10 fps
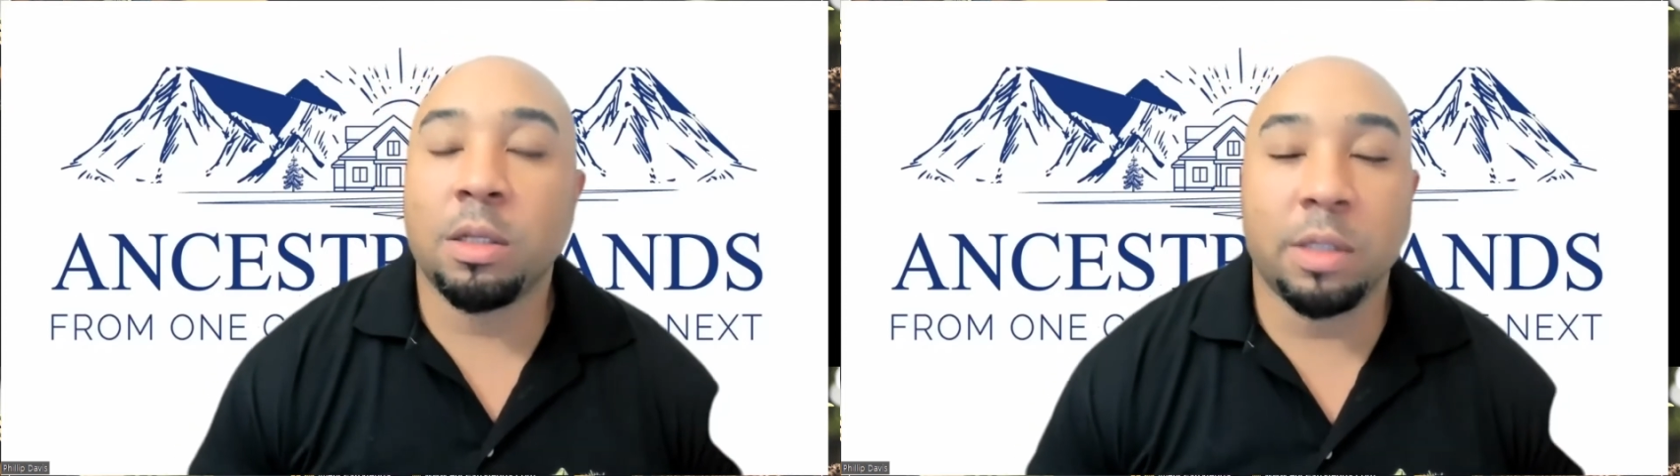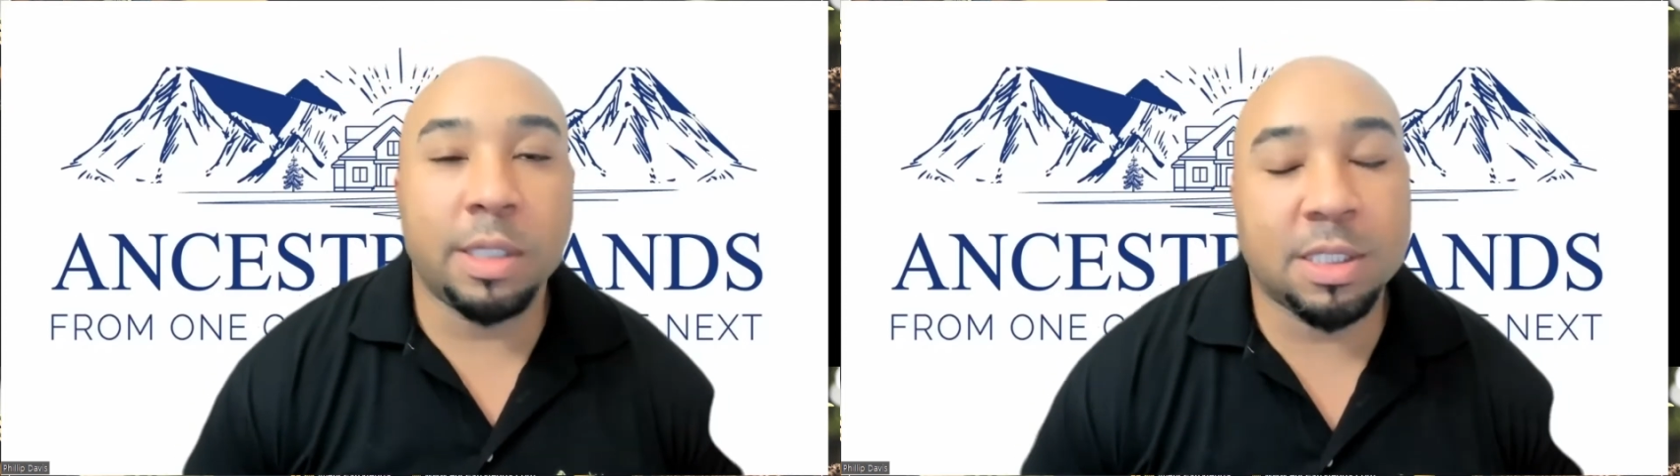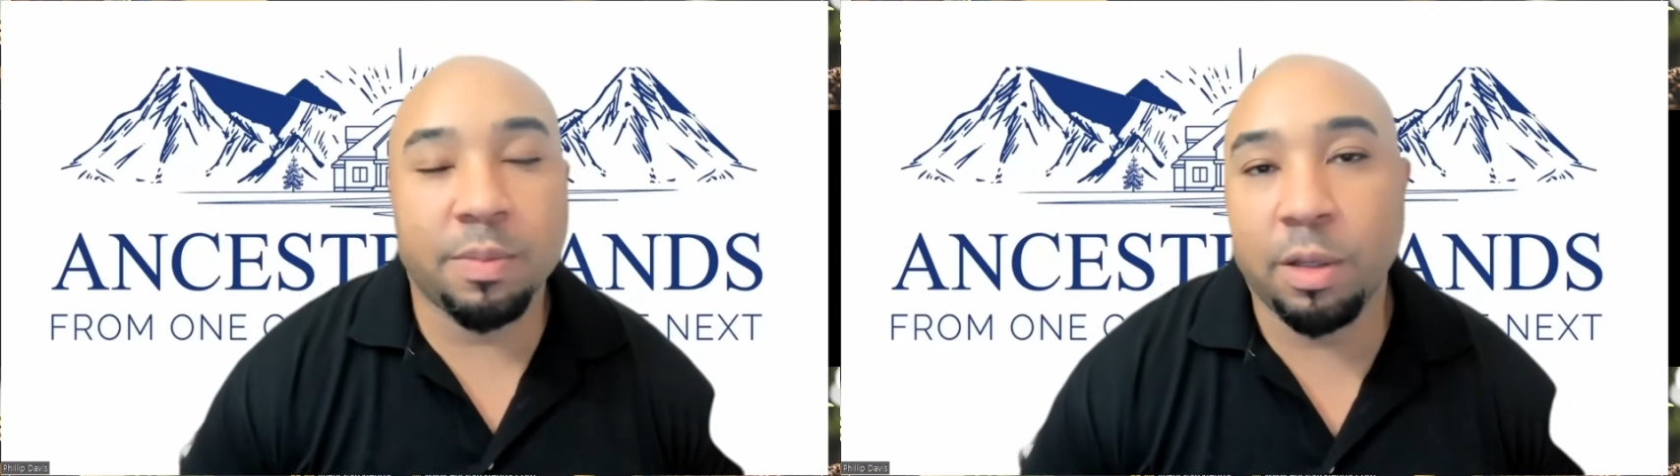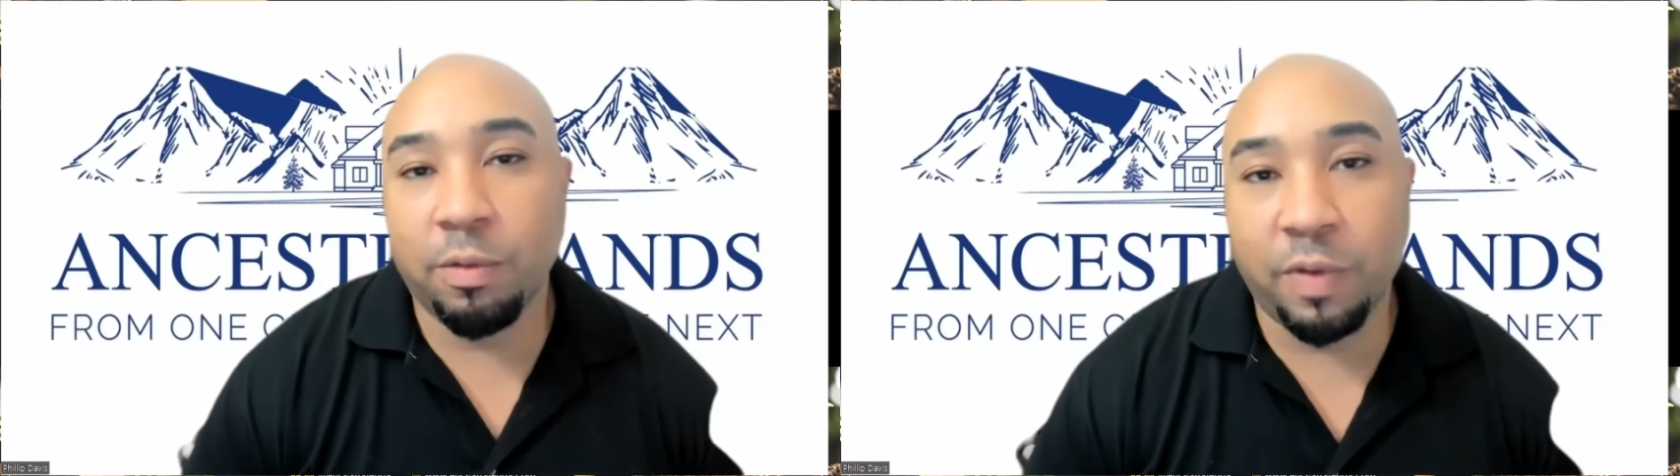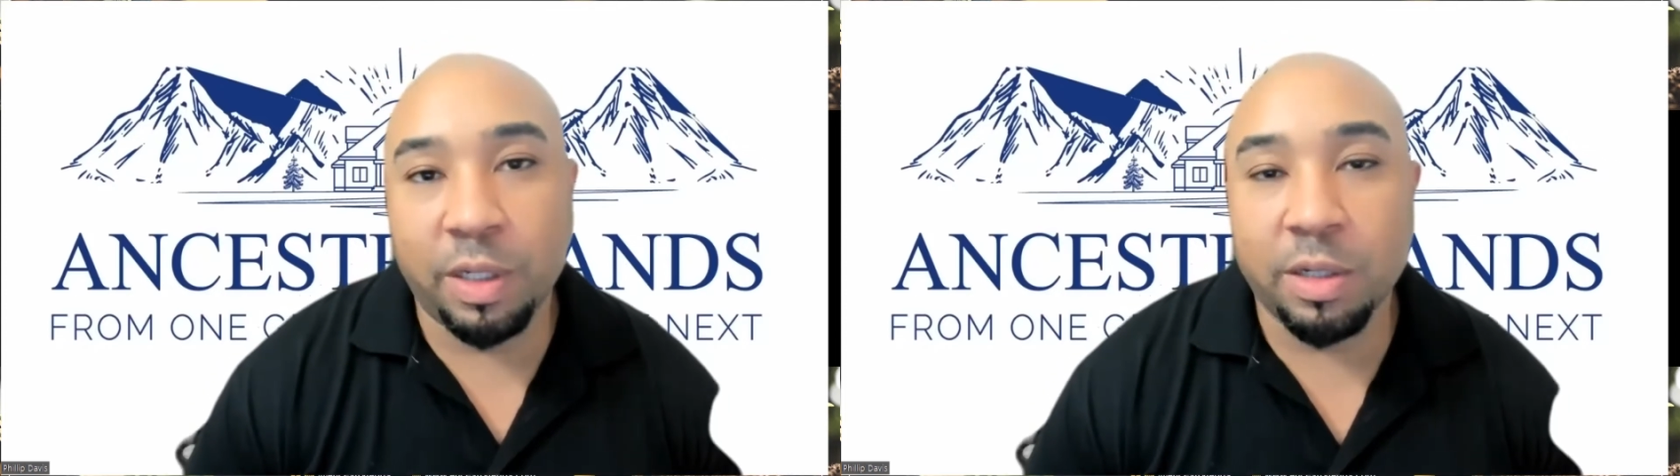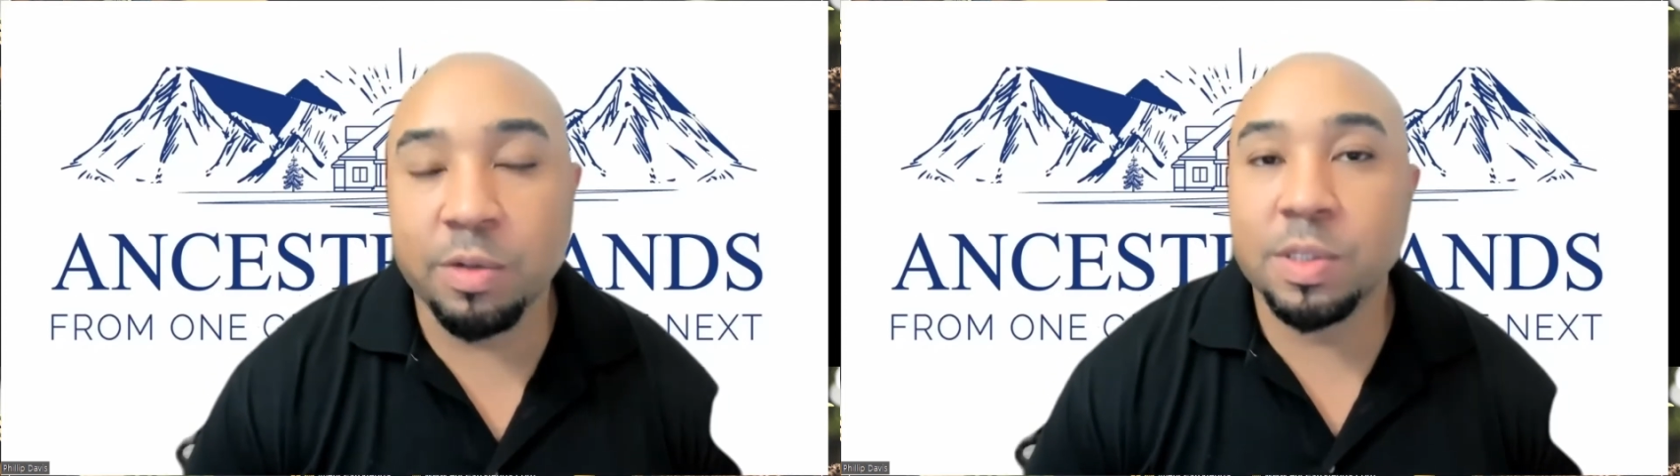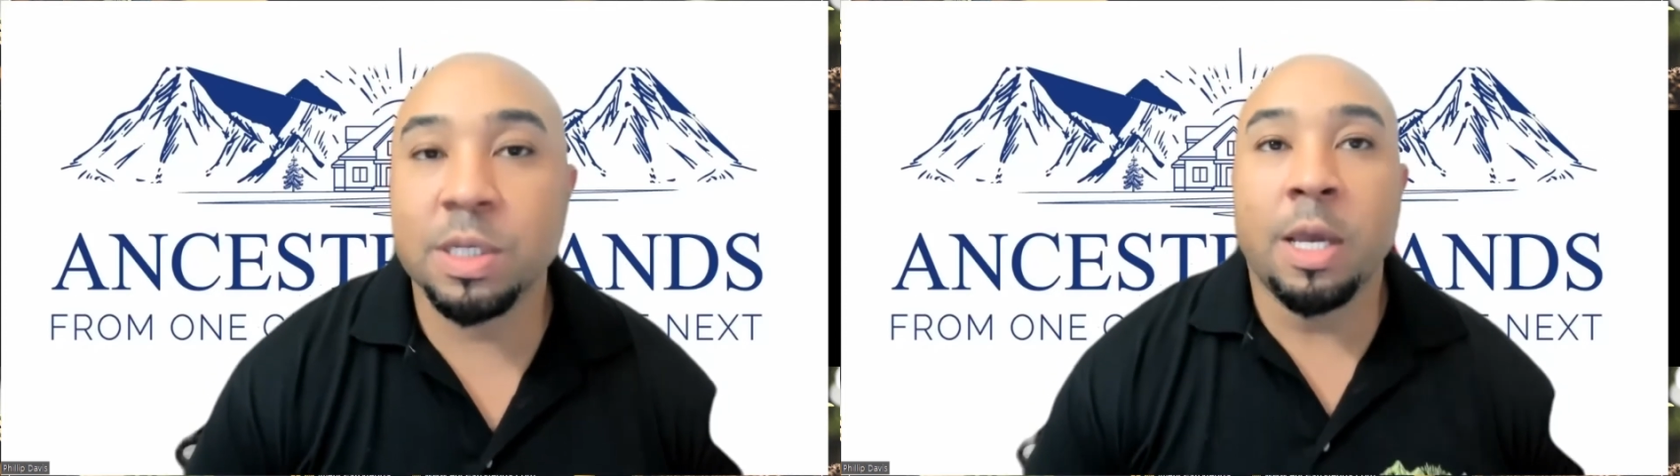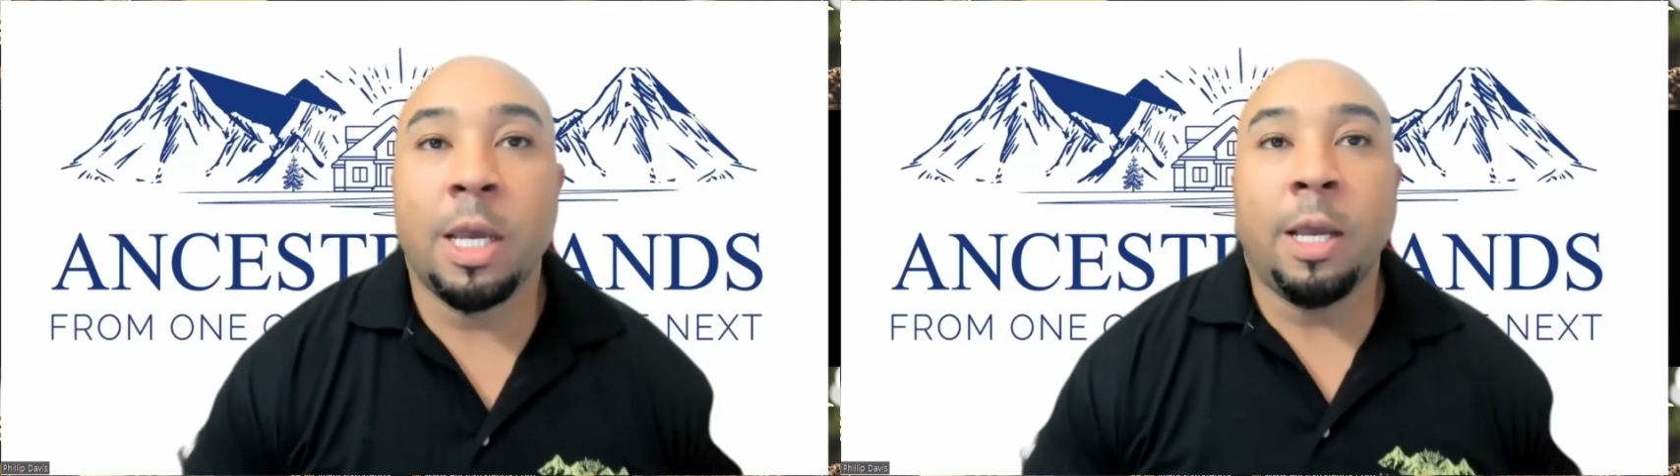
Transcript: look at some other videos